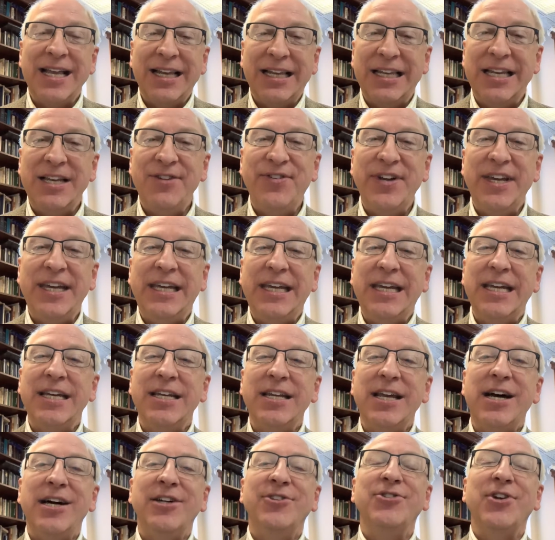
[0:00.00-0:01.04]
living in
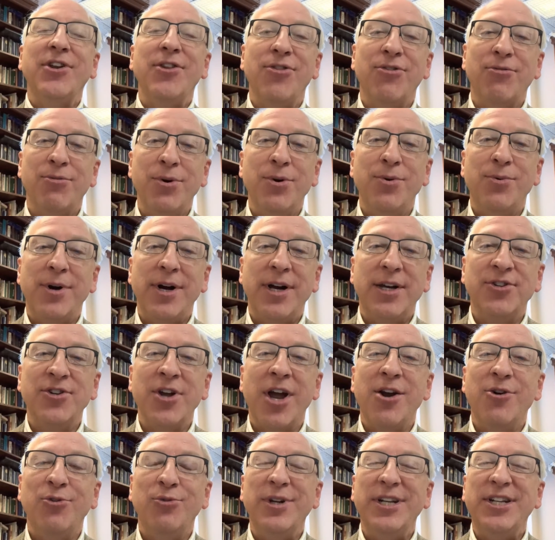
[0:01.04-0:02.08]
us and through us,
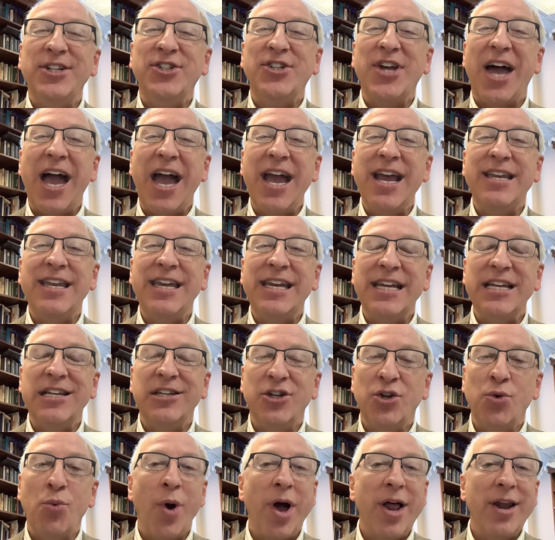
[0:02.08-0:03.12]
residing and
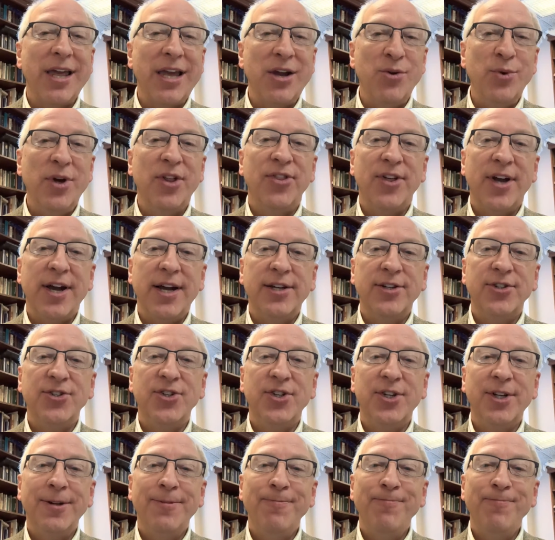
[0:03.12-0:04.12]
dwelling with us.